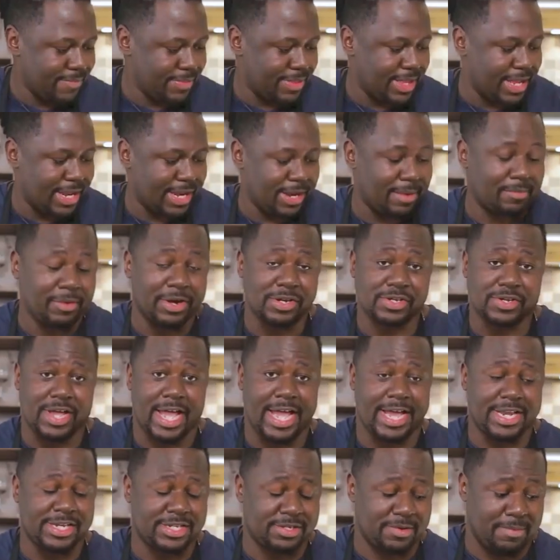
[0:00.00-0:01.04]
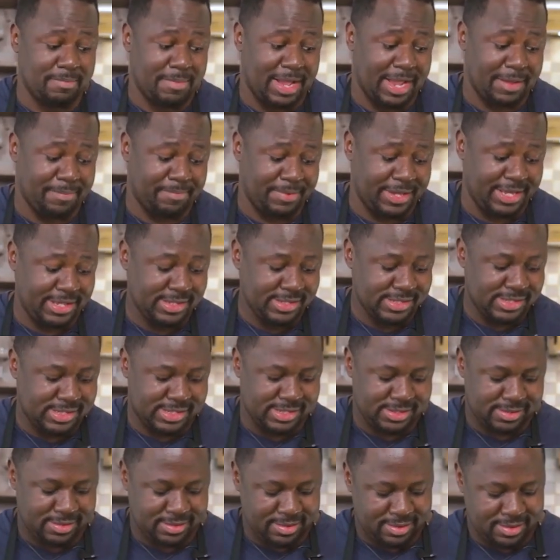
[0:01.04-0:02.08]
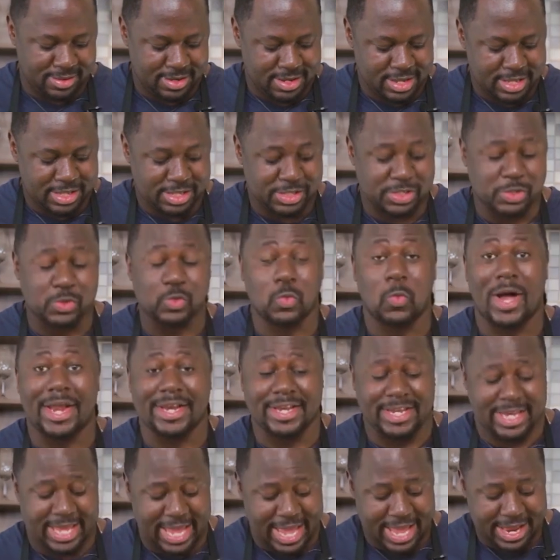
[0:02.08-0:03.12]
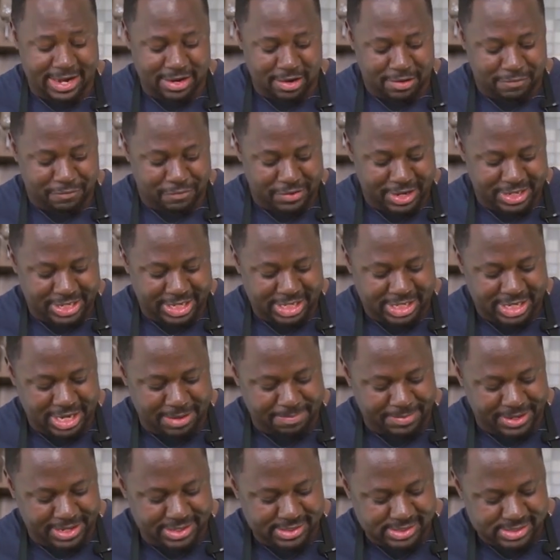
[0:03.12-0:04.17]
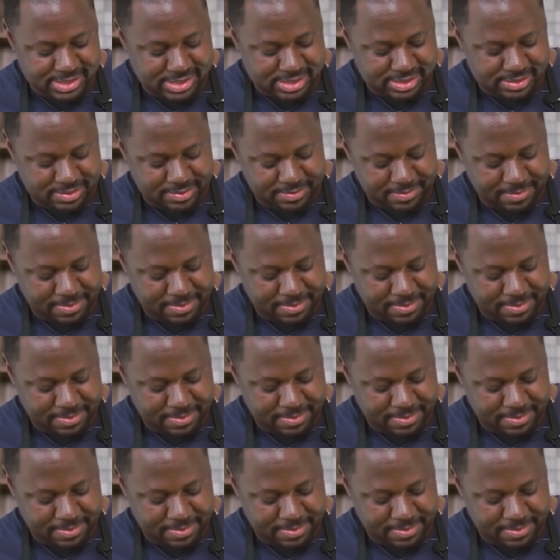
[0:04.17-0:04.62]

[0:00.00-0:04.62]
and then I'm going to add my beans. This is 1 can of red kidney beans.